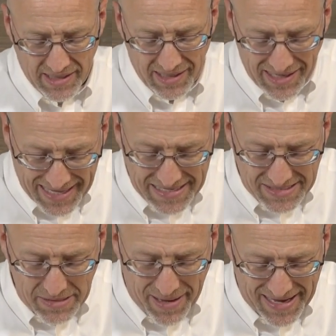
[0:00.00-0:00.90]
A
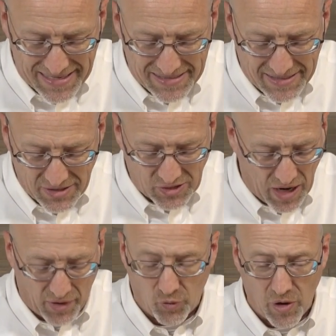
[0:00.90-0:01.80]
lazy man does
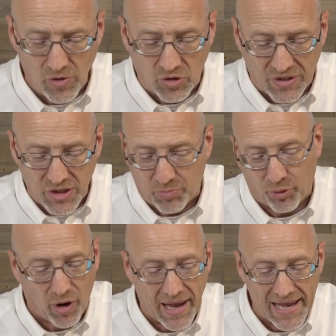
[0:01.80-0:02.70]
not roast his
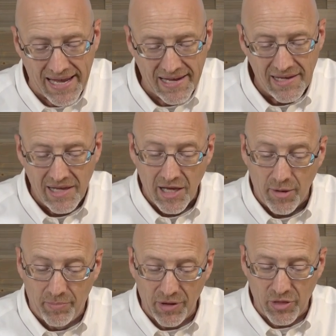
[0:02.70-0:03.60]
prey,
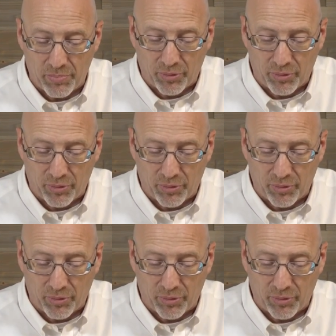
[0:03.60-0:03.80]
but the